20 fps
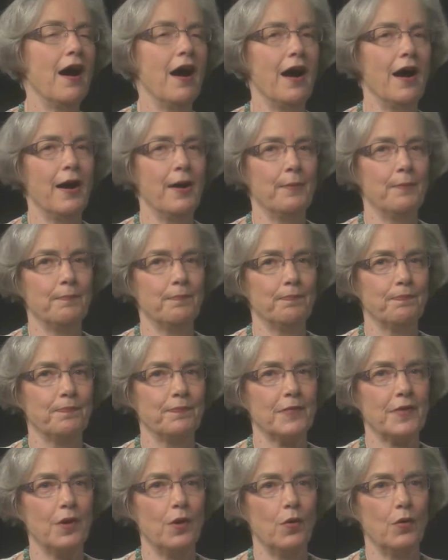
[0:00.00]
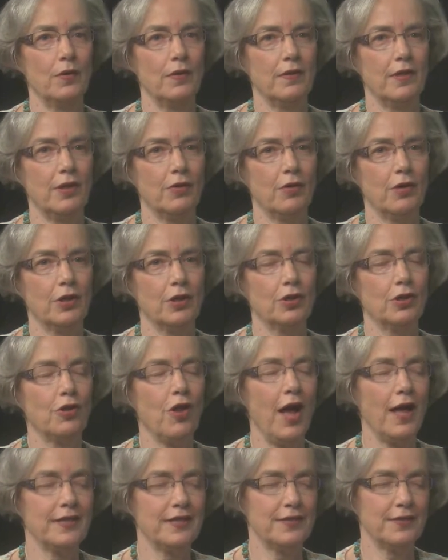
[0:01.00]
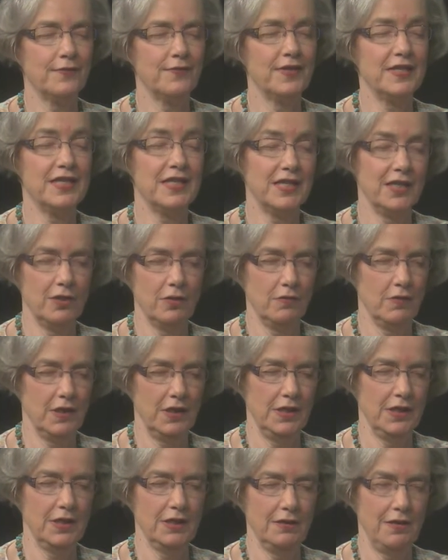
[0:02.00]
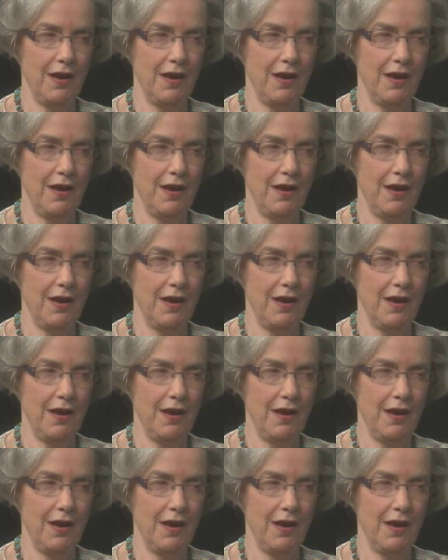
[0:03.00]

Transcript: Um, there are lots of series